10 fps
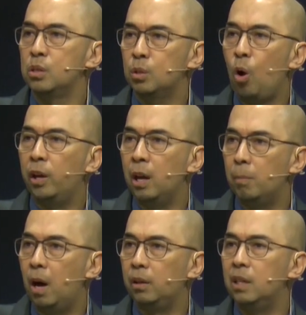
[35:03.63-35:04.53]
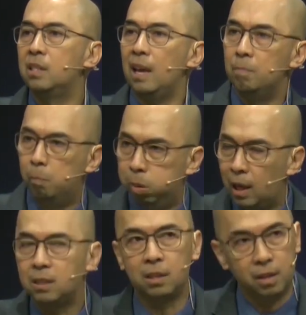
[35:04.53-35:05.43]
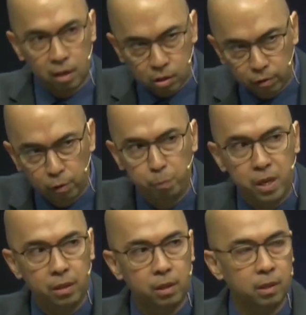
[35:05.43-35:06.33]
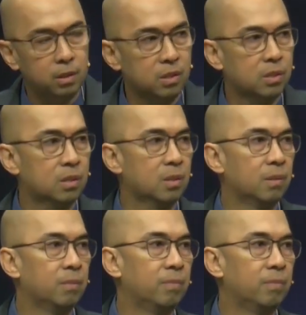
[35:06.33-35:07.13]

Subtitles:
is talking about is a blessedness of obedience.